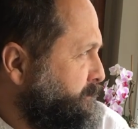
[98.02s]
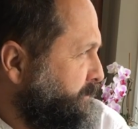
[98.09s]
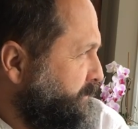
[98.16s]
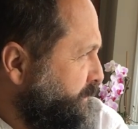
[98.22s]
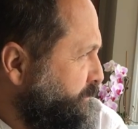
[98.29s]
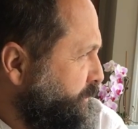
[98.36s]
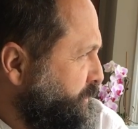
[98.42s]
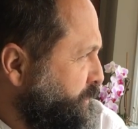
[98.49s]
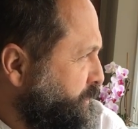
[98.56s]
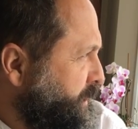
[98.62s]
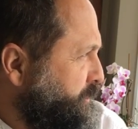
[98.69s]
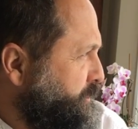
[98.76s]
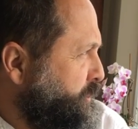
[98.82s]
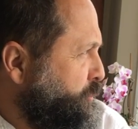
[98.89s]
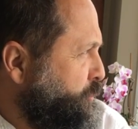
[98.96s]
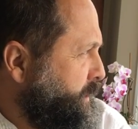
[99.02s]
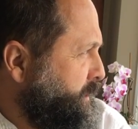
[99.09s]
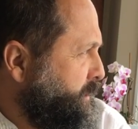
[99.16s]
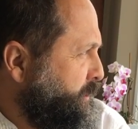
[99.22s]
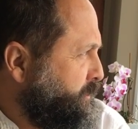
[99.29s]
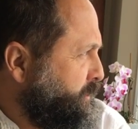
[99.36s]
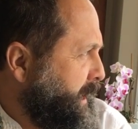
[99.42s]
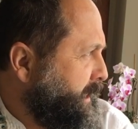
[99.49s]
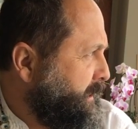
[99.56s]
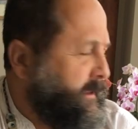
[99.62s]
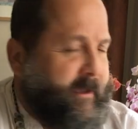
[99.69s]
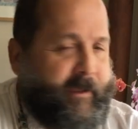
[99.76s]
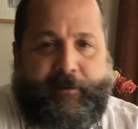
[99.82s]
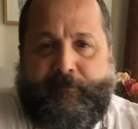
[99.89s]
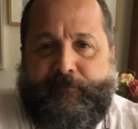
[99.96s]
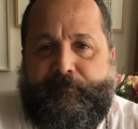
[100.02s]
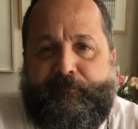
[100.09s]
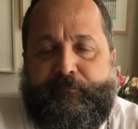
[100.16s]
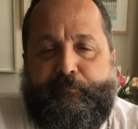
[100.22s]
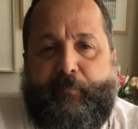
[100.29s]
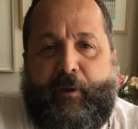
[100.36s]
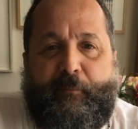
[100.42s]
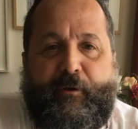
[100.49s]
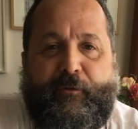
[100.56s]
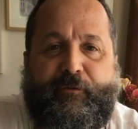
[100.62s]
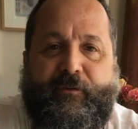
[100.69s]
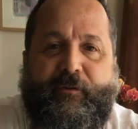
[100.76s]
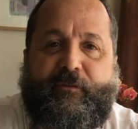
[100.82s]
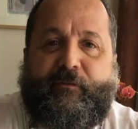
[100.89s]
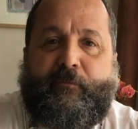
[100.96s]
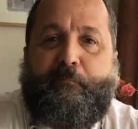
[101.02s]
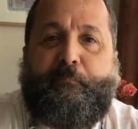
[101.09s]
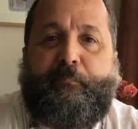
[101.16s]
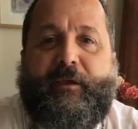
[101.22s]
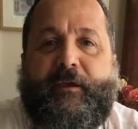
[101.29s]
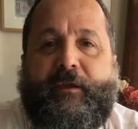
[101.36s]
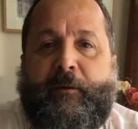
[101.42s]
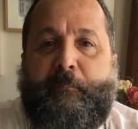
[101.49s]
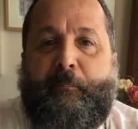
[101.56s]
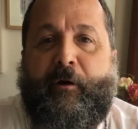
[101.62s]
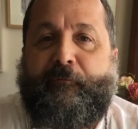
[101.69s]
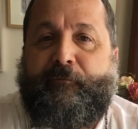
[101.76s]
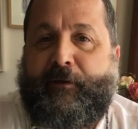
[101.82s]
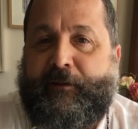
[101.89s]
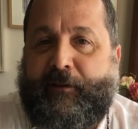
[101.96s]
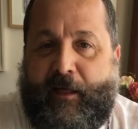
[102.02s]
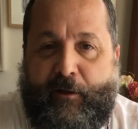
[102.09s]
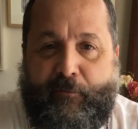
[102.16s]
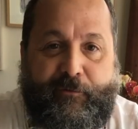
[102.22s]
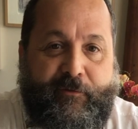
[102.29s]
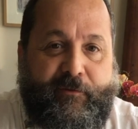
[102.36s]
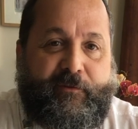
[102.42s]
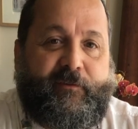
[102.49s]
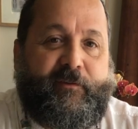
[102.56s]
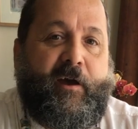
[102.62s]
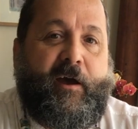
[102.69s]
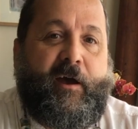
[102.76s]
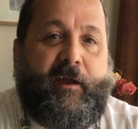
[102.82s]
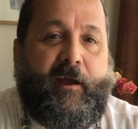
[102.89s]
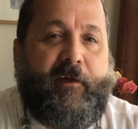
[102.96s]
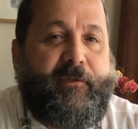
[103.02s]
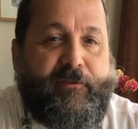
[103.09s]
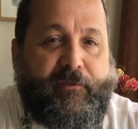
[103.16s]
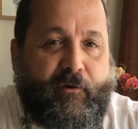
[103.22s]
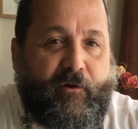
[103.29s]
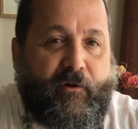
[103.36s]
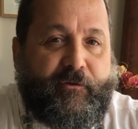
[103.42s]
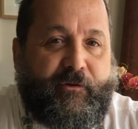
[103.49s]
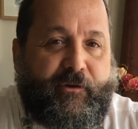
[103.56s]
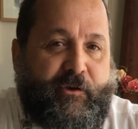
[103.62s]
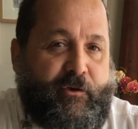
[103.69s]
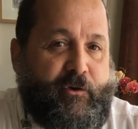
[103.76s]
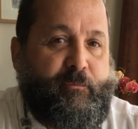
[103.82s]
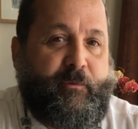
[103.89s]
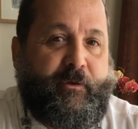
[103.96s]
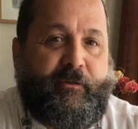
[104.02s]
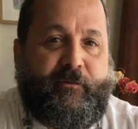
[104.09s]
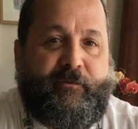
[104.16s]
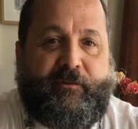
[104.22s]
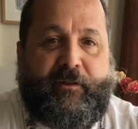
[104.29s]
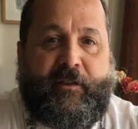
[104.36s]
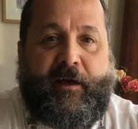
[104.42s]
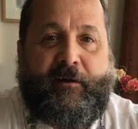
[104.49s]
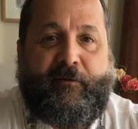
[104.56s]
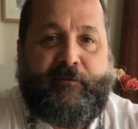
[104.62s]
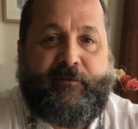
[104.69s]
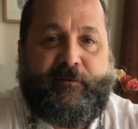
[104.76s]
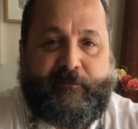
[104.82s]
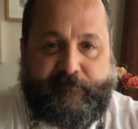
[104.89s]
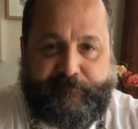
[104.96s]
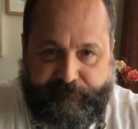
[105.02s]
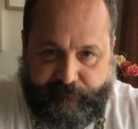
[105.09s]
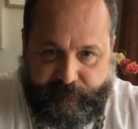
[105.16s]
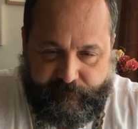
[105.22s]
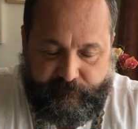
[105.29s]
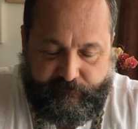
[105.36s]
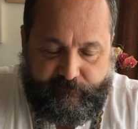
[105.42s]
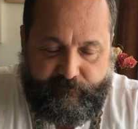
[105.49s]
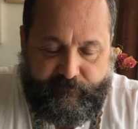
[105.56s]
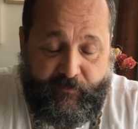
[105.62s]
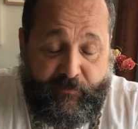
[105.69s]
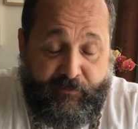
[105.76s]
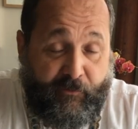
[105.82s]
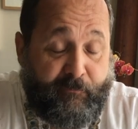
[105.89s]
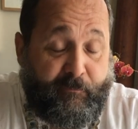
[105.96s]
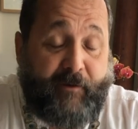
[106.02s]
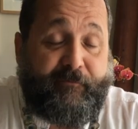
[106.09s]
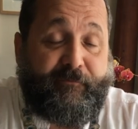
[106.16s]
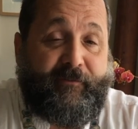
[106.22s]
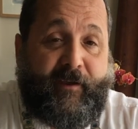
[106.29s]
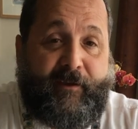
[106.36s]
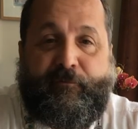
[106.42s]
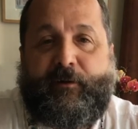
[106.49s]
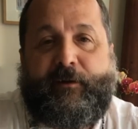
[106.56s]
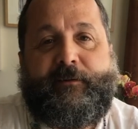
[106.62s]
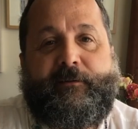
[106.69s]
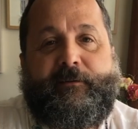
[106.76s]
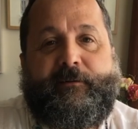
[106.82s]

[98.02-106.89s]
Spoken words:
If you look out your window lately, maybe you've seen some big puffy clouds in the sky. I think they're called cumulus clouds. They're my favorite.